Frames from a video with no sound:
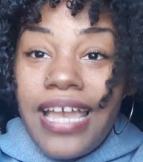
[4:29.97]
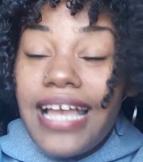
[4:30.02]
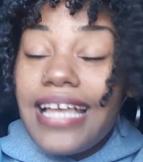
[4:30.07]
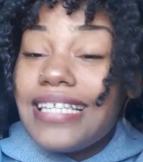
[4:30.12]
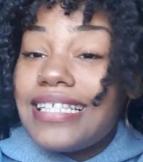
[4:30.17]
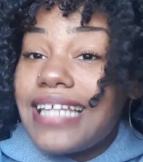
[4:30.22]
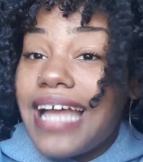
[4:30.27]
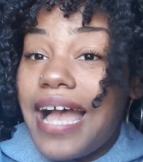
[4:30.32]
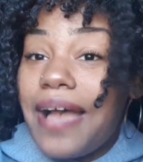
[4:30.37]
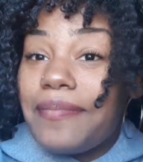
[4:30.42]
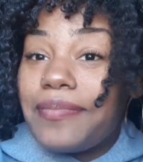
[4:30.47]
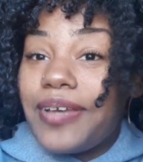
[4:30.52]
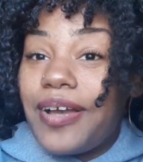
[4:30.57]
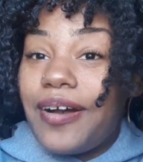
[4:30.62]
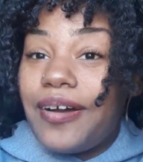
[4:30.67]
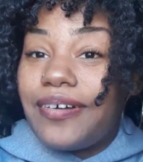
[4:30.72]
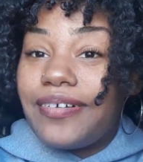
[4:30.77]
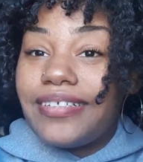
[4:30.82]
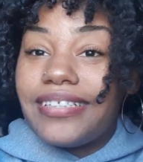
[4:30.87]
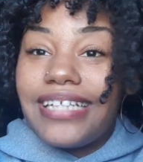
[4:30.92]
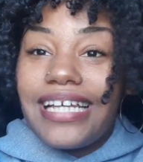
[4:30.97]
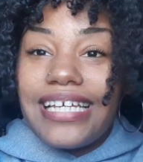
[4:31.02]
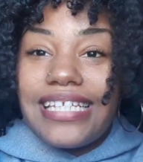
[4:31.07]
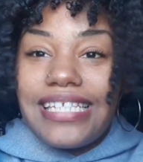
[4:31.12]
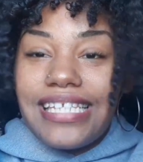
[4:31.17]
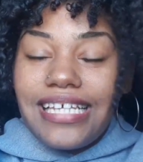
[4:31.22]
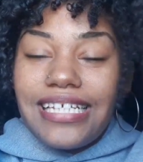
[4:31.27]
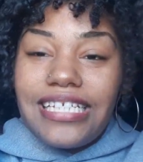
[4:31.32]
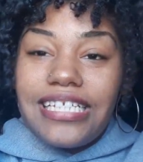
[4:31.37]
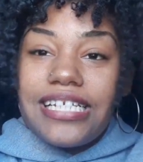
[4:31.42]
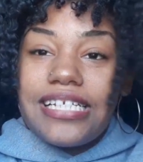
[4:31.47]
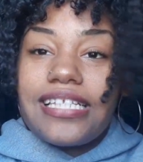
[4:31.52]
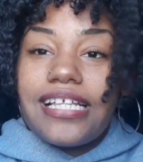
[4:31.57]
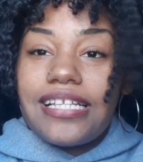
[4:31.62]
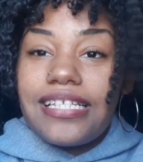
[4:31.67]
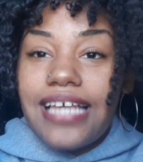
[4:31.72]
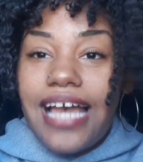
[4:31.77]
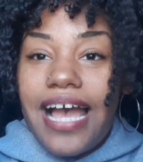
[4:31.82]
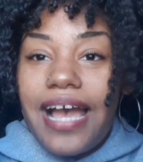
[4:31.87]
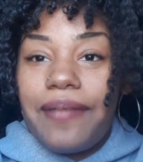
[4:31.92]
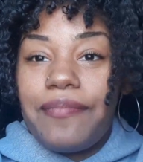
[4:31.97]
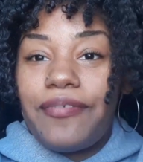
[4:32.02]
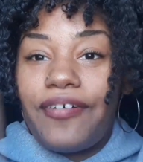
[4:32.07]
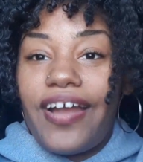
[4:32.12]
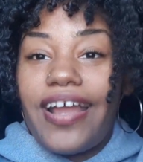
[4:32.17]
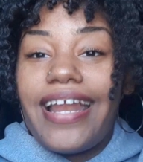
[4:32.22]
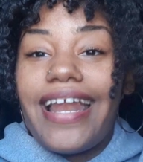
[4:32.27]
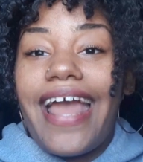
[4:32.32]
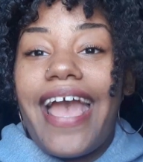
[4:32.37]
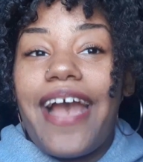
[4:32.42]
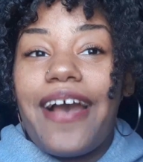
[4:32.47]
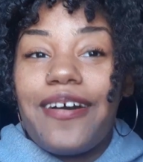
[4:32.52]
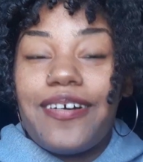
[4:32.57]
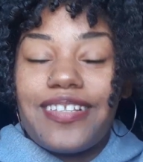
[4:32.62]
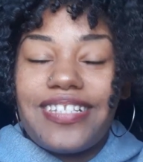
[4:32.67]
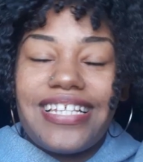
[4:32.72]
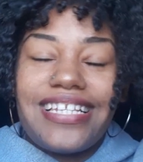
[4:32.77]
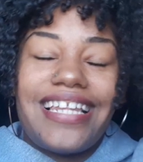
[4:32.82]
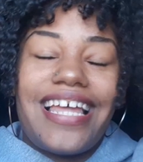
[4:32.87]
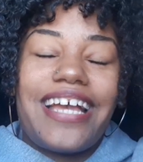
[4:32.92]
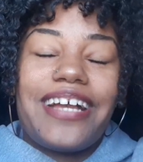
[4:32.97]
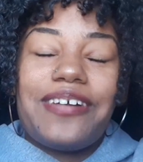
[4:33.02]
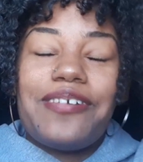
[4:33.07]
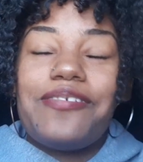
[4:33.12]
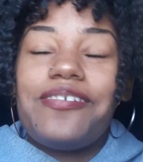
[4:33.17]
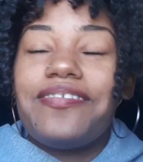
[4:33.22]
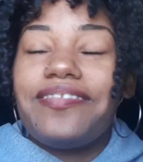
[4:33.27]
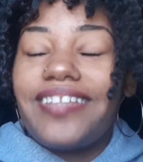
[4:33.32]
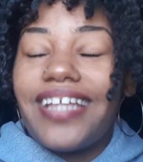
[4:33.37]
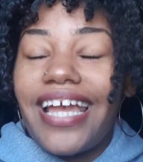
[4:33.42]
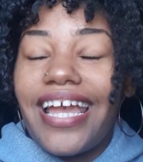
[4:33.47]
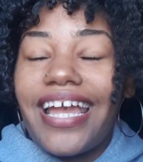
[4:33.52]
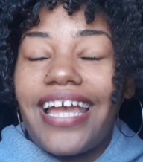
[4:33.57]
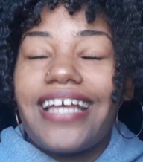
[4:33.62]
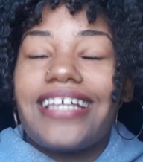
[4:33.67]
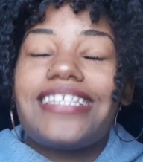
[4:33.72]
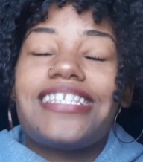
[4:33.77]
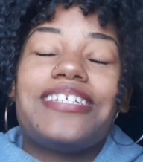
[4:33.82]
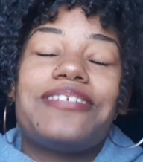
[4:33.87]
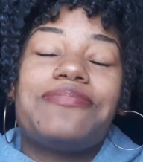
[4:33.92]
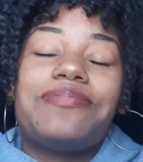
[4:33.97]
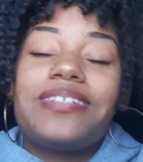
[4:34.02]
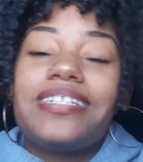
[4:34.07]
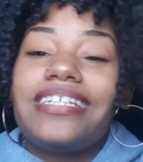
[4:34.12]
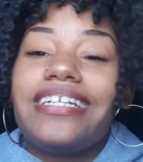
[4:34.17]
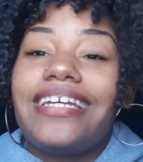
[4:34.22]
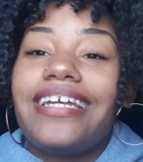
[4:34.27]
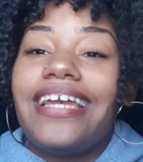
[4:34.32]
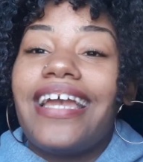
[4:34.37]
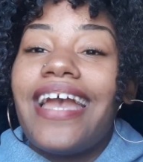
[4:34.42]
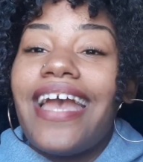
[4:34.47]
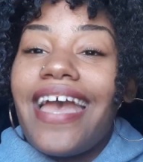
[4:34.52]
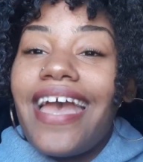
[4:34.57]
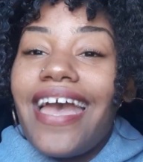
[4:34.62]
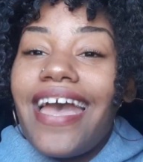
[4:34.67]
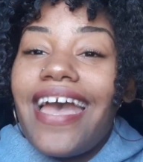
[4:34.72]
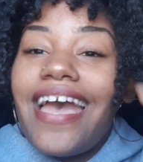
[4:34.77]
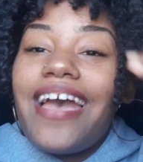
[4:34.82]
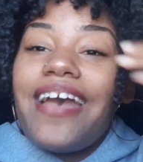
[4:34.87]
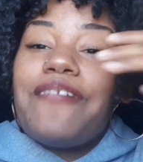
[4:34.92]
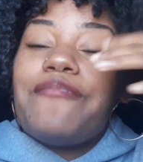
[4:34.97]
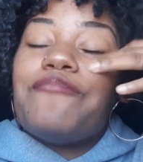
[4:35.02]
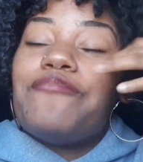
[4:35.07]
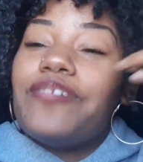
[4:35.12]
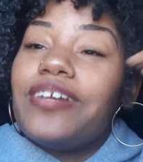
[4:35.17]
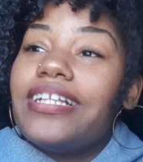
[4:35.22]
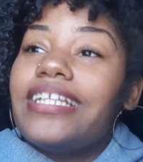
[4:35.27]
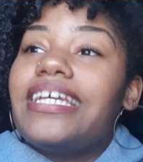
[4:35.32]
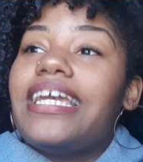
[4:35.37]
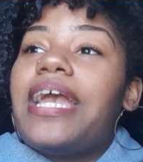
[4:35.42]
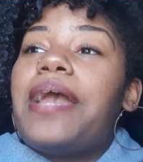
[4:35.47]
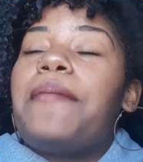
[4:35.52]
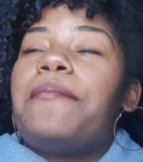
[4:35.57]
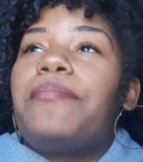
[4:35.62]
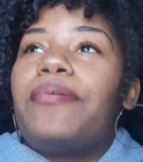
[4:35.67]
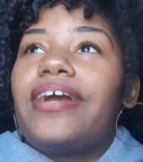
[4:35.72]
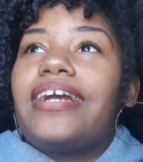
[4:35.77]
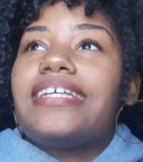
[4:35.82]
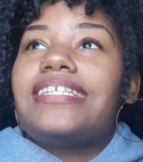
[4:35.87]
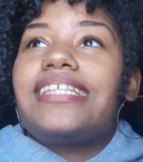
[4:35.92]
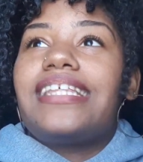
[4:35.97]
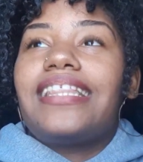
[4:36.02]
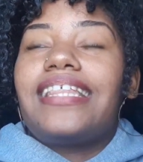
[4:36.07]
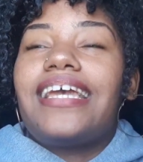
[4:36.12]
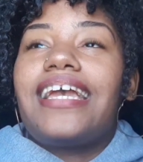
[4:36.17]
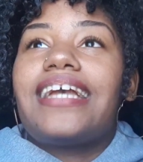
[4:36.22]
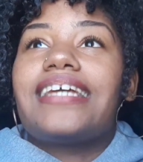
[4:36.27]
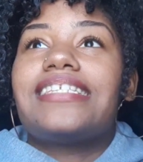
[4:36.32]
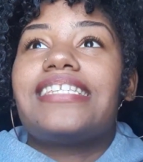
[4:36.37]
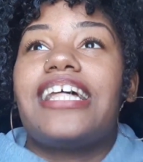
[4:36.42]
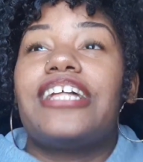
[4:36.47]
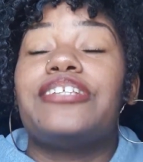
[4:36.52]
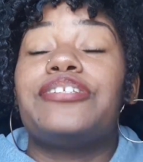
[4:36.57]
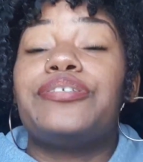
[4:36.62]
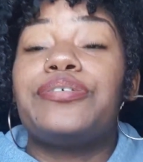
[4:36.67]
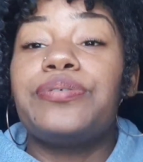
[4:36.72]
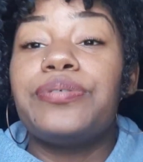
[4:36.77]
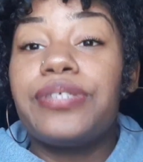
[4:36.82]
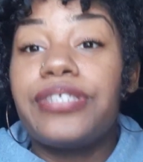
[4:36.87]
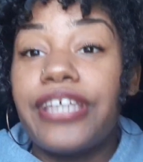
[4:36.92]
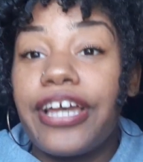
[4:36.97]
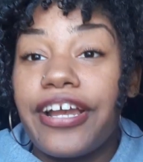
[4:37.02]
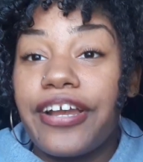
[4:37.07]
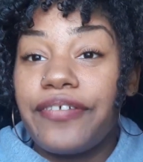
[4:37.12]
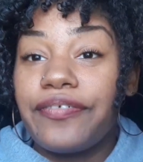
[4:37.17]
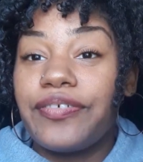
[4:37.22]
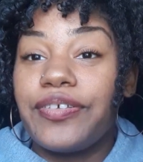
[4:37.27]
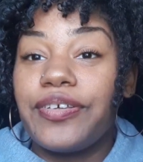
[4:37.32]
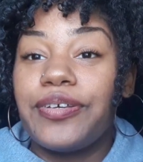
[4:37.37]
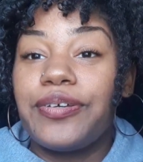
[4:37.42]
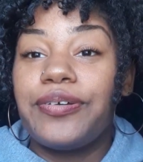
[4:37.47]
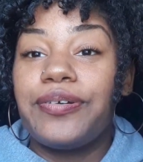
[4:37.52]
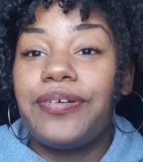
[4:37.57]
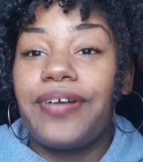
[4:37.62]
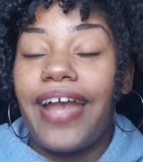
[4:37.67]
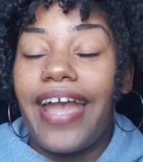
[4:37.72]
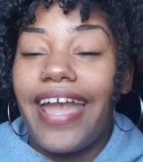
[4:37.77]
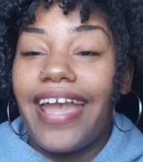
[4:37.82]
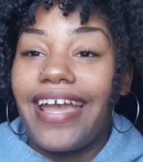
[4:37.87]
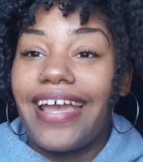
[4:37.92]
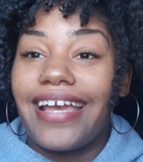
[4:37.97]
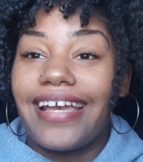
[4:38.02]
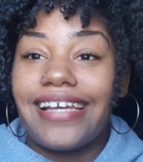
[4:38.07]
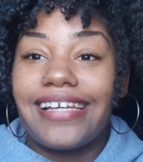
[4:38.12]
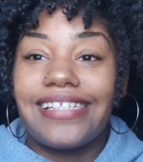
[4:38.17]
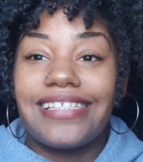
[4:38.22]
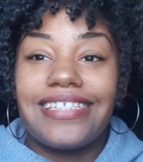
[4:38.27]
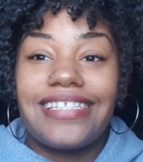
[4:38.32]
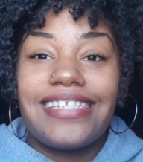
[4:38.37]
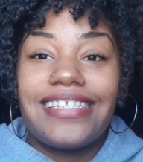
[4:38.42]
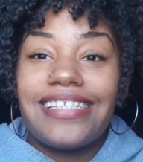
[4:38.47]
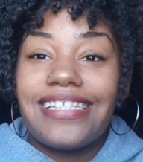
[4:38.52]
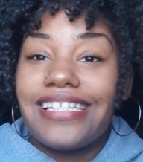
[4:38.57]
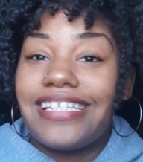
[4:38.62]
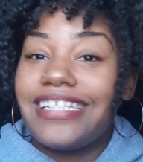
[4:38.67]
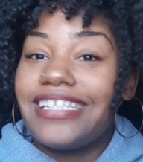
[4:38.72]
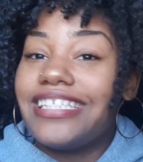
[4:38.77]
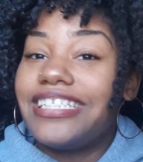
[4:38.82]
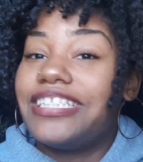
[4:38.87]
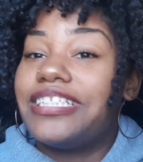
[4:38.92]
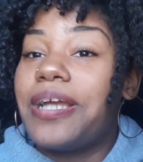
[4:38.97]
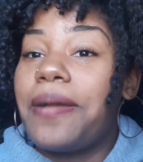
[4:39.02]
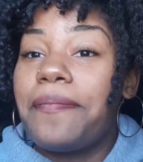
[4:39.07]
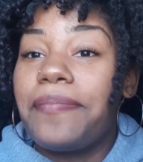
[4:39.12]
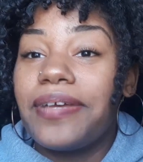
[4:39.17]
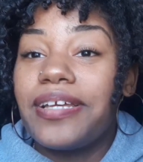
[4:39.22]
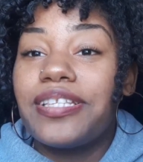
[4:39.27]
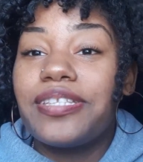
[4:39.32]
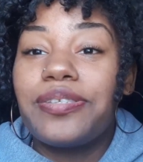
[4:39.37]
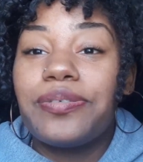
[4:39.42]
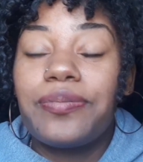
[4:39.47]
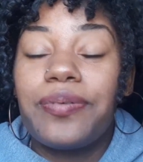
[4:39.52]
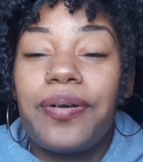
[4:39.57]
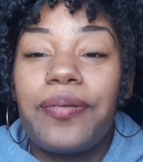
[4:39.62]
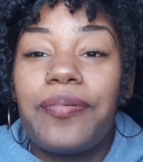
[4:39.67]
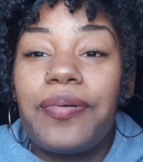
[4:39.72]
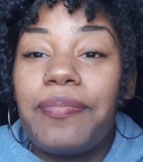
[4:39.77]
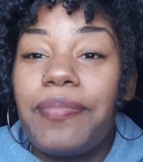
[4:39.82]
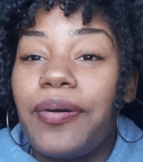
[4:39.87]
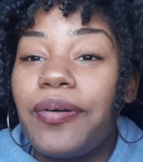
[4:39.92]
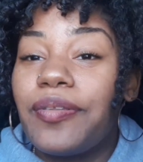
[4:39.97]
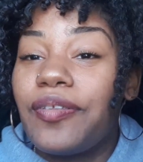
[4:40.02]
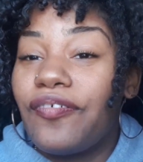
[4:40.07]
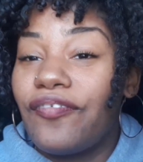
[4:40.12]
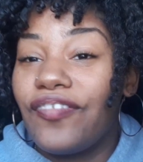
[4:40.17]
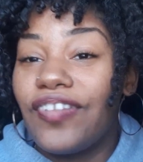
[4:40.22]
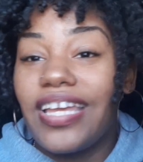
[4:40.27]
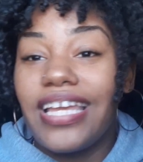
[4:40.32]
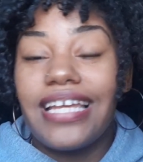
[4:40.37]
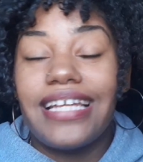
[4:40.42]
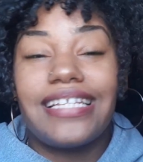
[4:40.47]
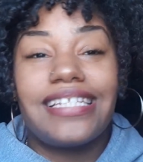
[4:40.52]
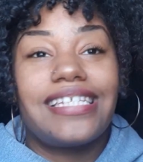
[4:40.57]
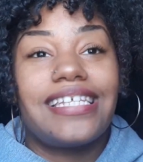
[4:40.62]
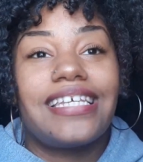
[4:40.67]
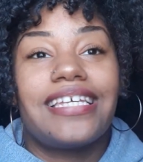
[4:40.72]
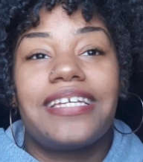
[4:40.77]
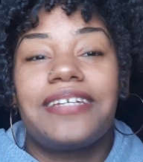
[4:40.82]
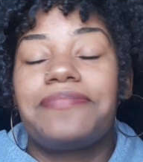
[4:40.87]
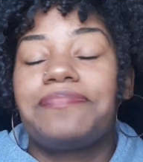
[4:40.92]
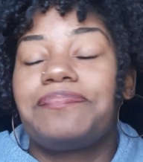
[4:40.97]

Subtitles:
it's time, y'all. It's just a time right now to let go of things, to really embrace the things that do serve you, and to just jump into it with both feet.